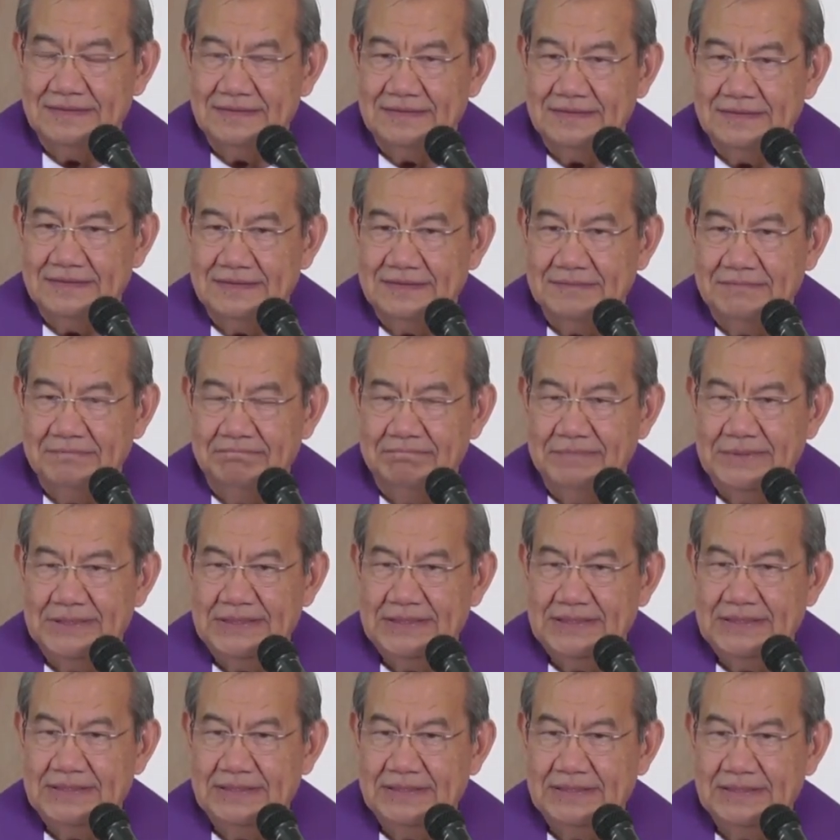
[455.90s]

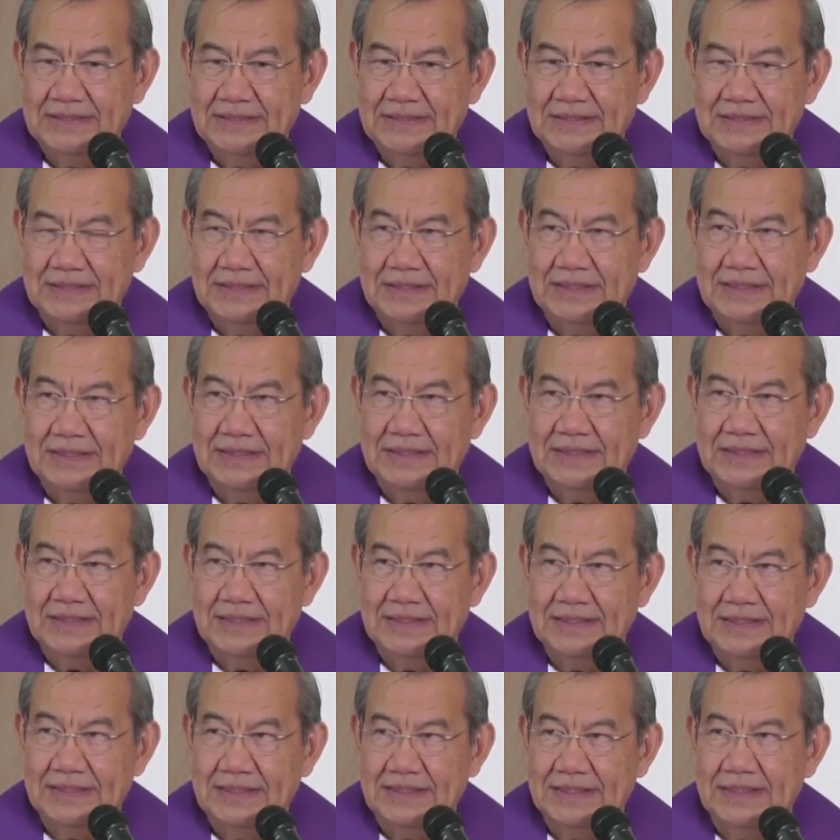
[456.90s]
me
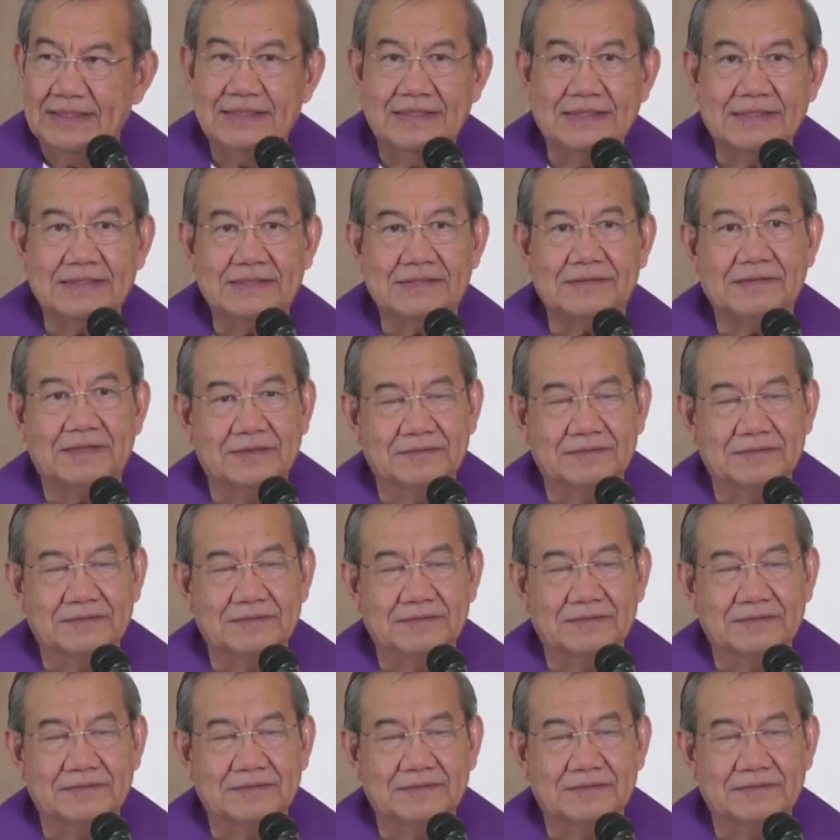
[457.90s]
and the crowd.